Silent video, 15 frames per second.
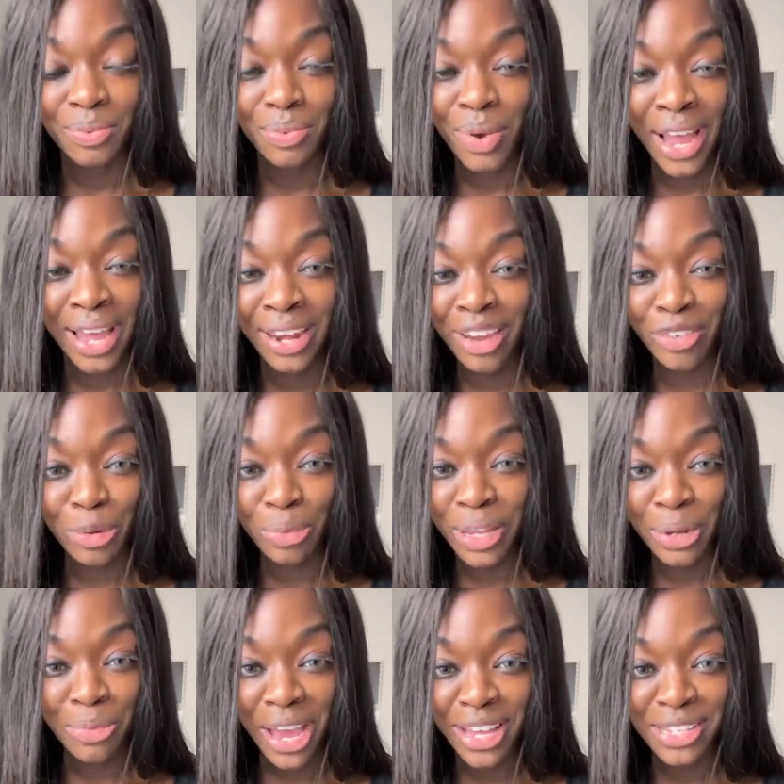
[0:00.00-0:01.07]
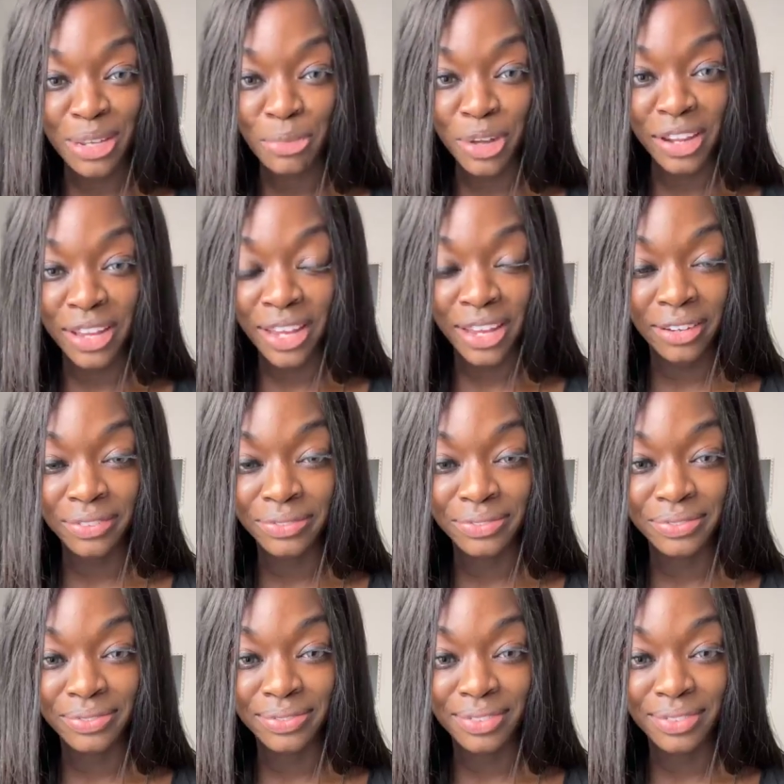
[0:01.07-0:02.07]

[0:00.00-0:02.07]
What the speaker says: why I never played basketball again.